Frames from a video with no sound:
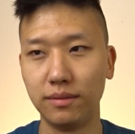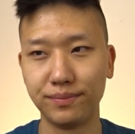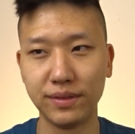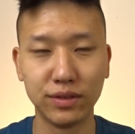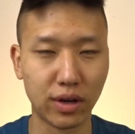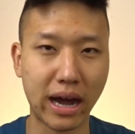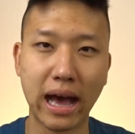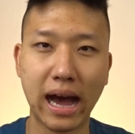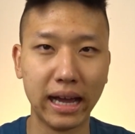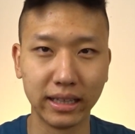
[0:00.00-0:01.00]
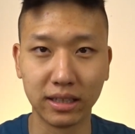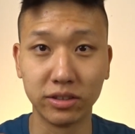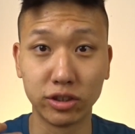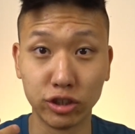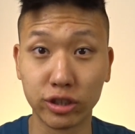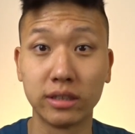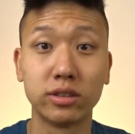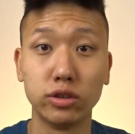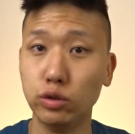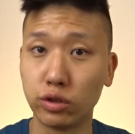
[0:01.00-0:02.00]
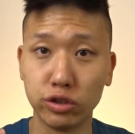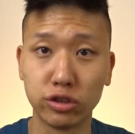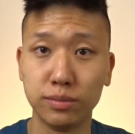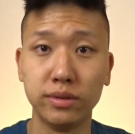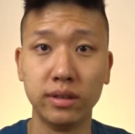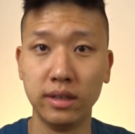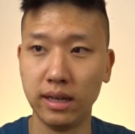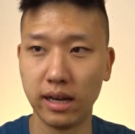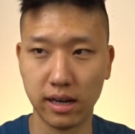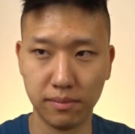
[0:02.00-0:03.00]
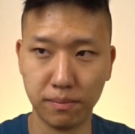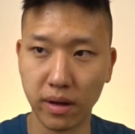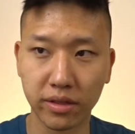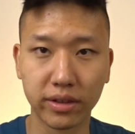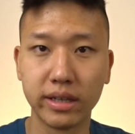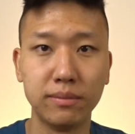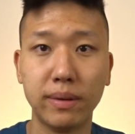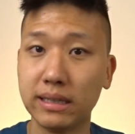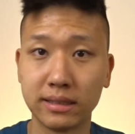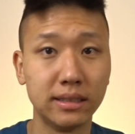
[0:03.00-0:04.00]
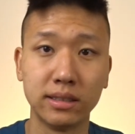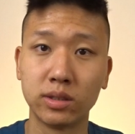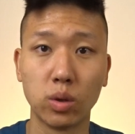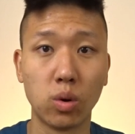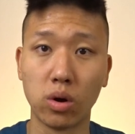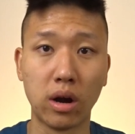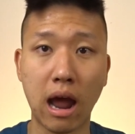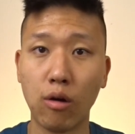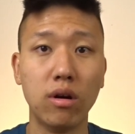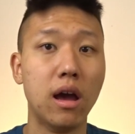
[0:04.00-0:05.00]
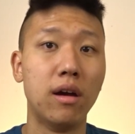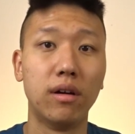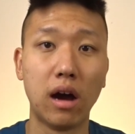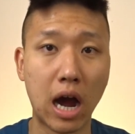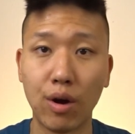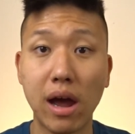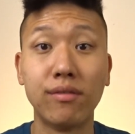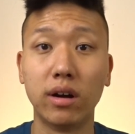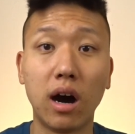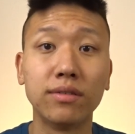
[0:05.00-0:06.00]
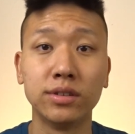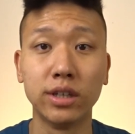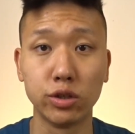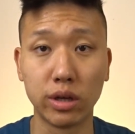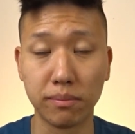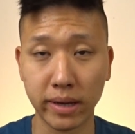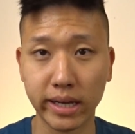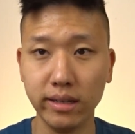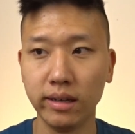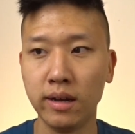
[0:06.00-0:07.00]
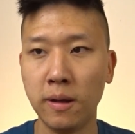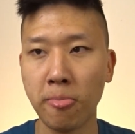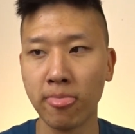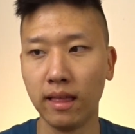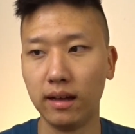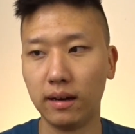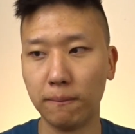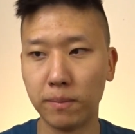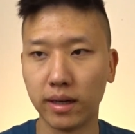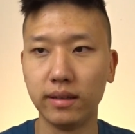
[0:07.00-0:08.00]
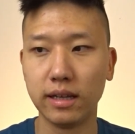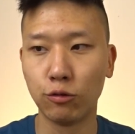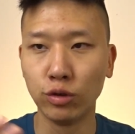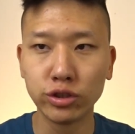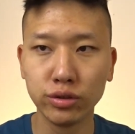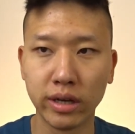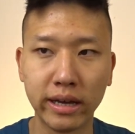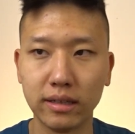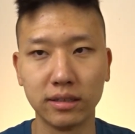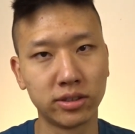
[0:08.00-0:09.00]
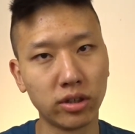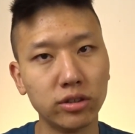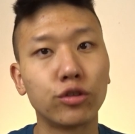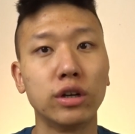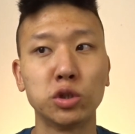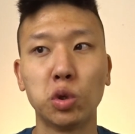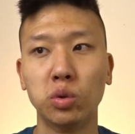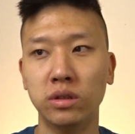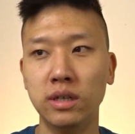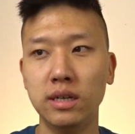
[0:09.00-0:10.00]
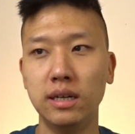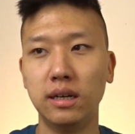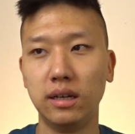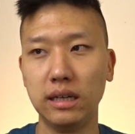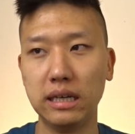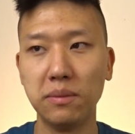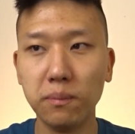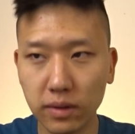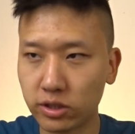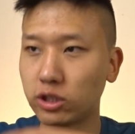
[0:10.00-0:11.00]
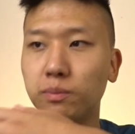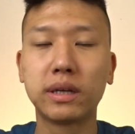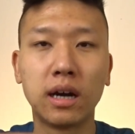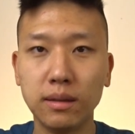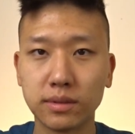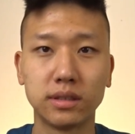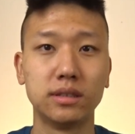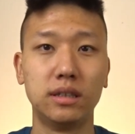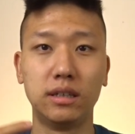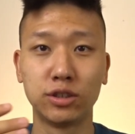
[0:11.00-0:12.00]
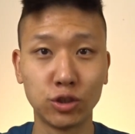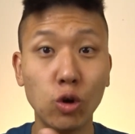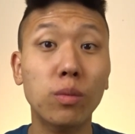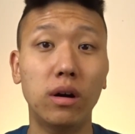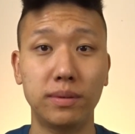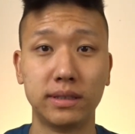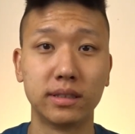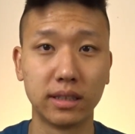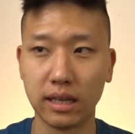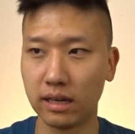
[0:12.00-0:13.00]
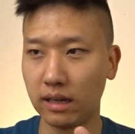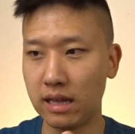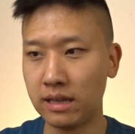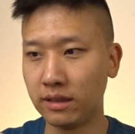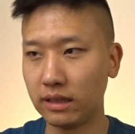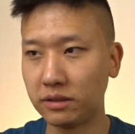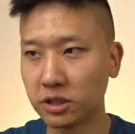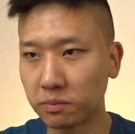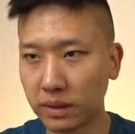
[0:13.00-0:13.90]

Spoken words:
even though I highly suggest you contribute on a monthly basis or however often that you get paid, but once you hit a certain threshold, it just becomes a snowball basically, and it just